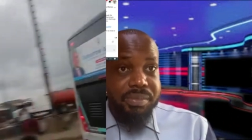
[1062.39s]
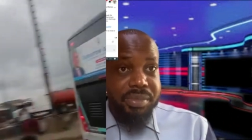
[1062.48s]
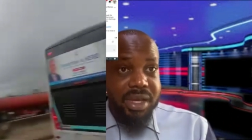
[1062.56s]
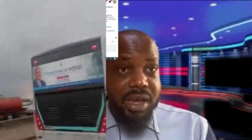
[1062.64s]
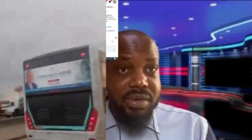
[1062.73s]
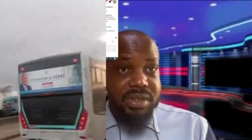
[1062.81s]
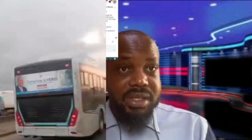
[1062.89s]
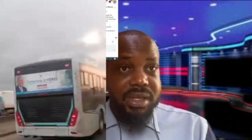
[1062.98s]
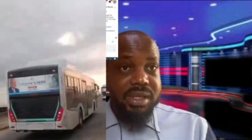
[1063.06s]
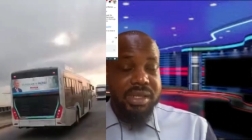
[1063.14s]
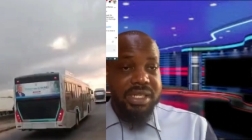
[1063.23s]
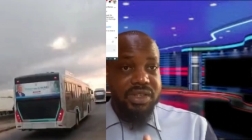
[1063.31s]
for
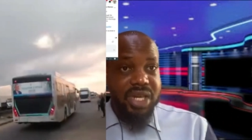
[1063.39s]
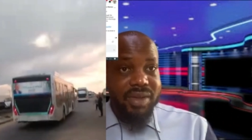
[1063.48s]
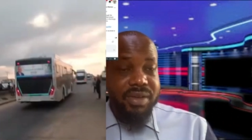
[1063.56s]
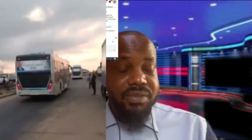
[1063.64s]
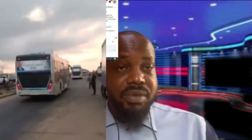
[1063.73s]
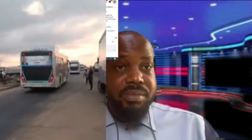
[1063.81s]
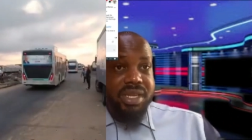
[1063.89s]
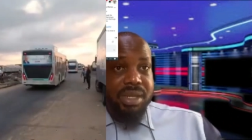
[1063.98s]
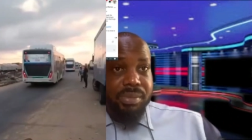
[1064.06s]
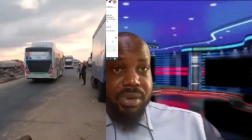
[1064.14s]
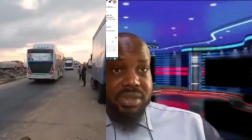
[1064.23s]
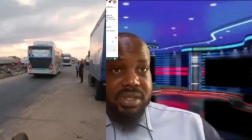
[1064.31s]
BRT, and driver for
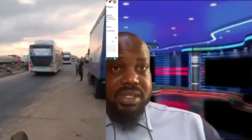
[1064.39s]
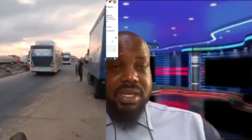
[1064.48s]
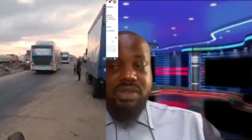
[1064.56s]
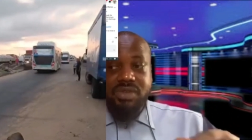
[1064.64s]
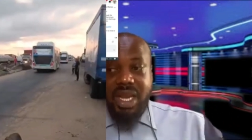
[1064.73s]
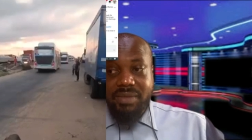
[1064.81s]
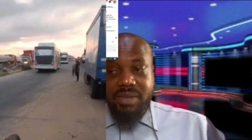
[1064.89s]
minibuses, and